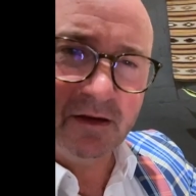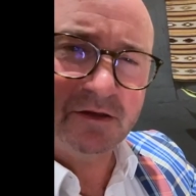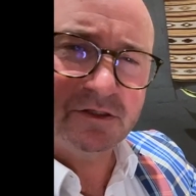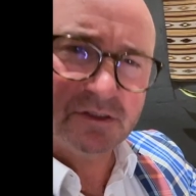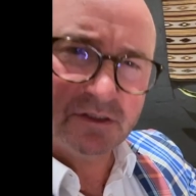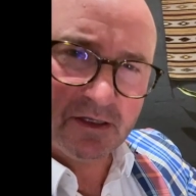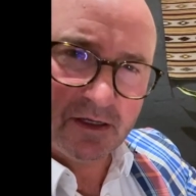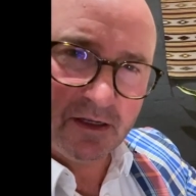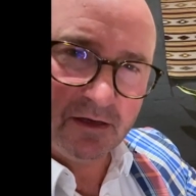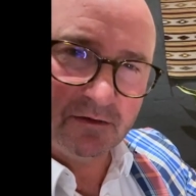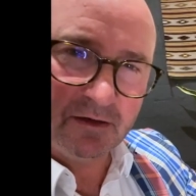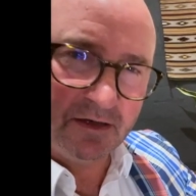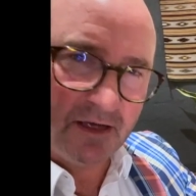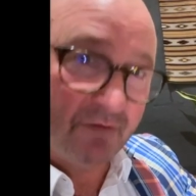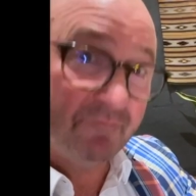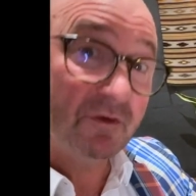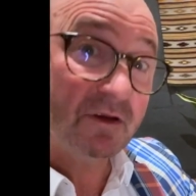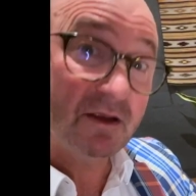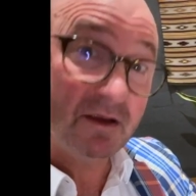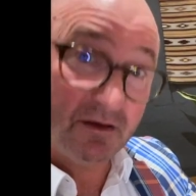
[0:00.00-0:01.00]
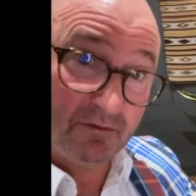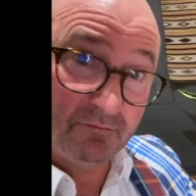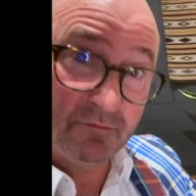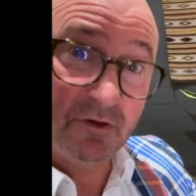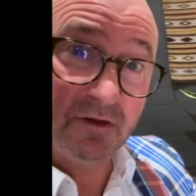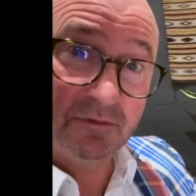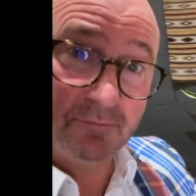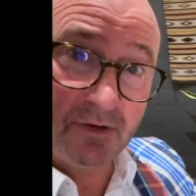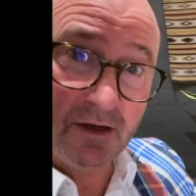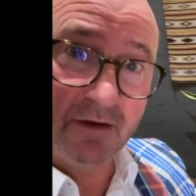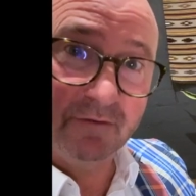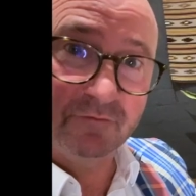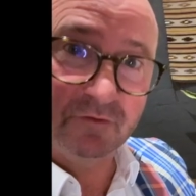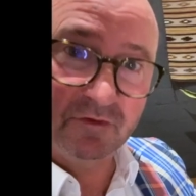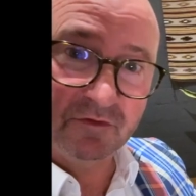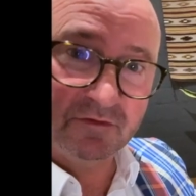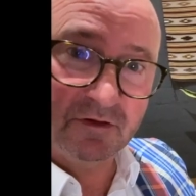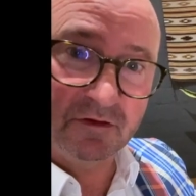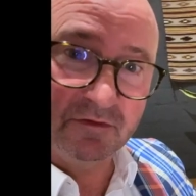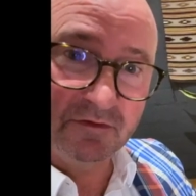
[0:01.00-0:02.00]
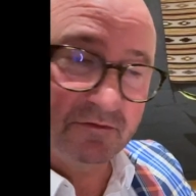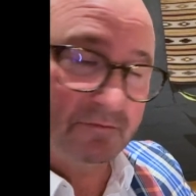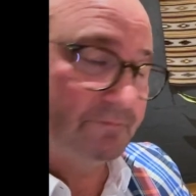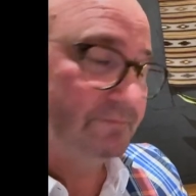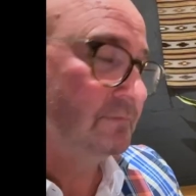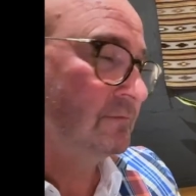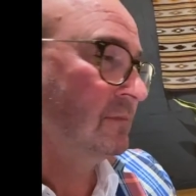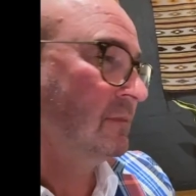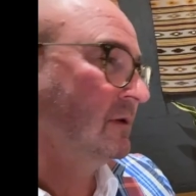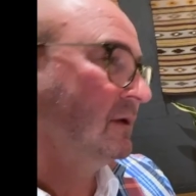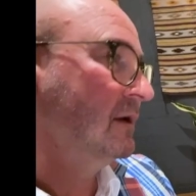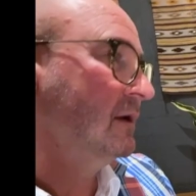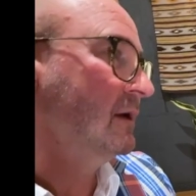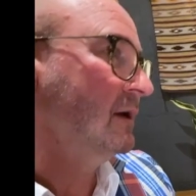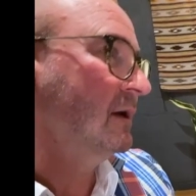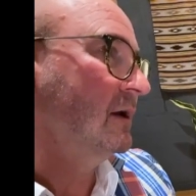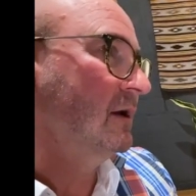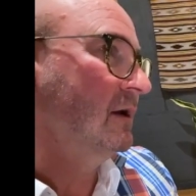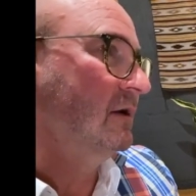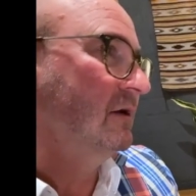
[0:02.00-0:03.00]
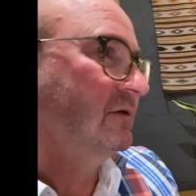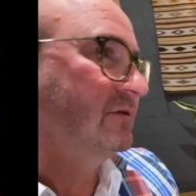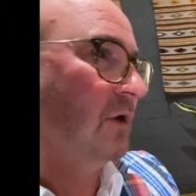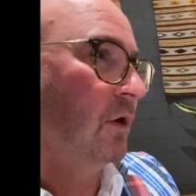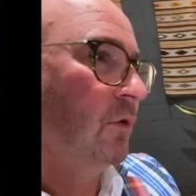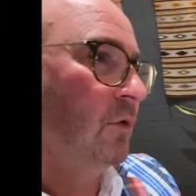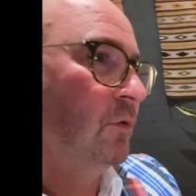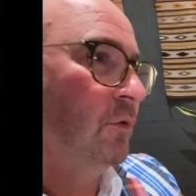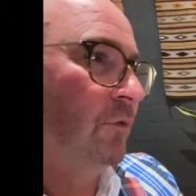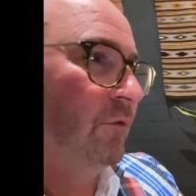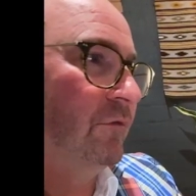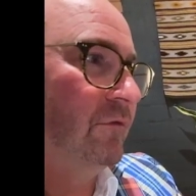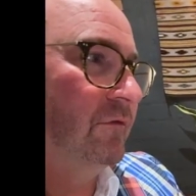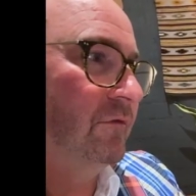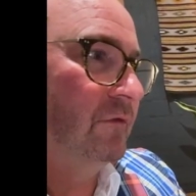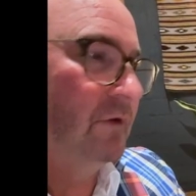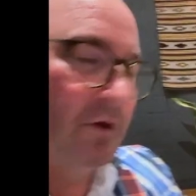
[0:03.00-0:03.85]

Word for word: educate and advocate on the part of distillers. So, a